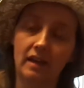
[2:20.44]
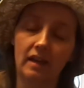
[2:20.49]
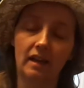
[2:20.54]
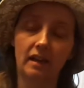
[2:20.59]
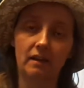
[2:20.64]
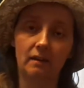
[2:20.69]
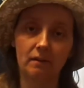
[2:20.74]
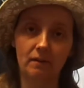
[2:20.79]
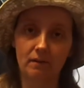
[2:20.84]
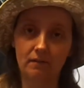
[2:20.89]

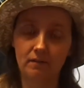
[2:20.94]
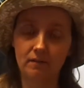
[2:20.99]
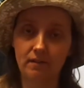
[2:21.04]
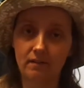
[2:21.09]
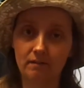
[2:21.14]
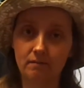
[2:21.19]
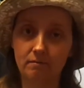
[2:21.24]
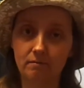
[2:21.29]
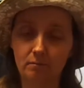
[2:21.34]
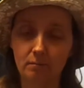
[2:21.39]
I have
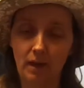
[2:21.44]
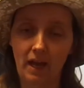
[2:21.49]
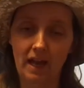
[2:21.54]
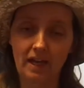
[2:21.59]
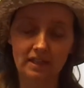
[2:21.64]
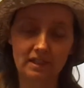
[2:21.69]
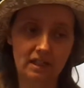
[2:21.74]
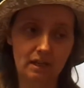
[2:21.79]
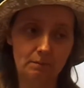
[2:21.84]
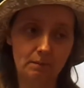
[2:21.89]

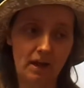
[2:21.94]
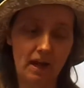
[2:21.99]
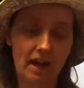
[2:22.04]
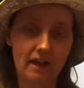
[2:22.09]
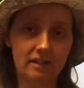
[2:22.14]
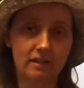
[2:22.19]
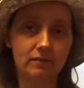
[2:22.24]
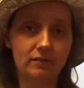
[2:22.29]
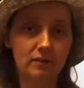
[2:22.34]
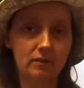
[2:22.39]
packed and
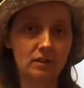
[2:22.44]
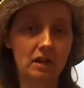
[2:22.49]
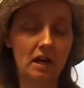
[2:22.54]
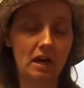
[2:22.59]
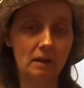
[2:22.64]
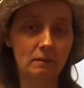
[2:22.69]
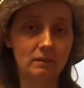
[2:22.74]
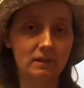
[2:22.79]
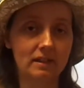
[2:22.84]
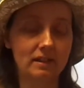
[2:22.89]
unpacked a few
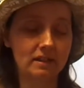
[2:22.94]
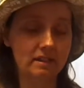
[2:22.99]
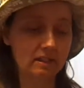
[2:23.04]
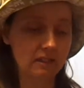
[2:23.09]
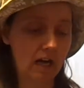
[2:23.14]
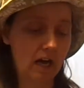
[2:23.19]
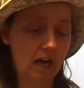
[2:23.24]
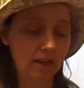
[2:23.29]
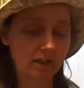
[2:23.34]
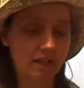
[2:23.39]
times. It's
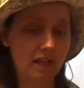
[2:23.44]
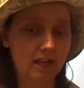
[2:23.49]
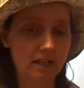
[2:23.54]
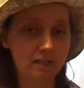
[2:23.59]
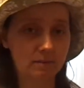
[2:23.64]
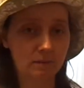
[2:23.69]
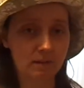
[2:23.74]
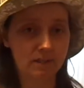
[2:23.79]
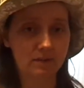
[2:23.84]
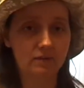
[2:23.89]
not
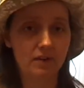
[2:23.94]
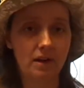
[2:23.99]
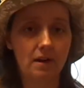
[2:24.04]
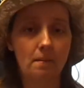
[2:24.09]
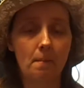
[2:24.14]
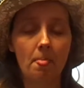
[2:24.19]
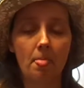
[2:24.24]
as much fun.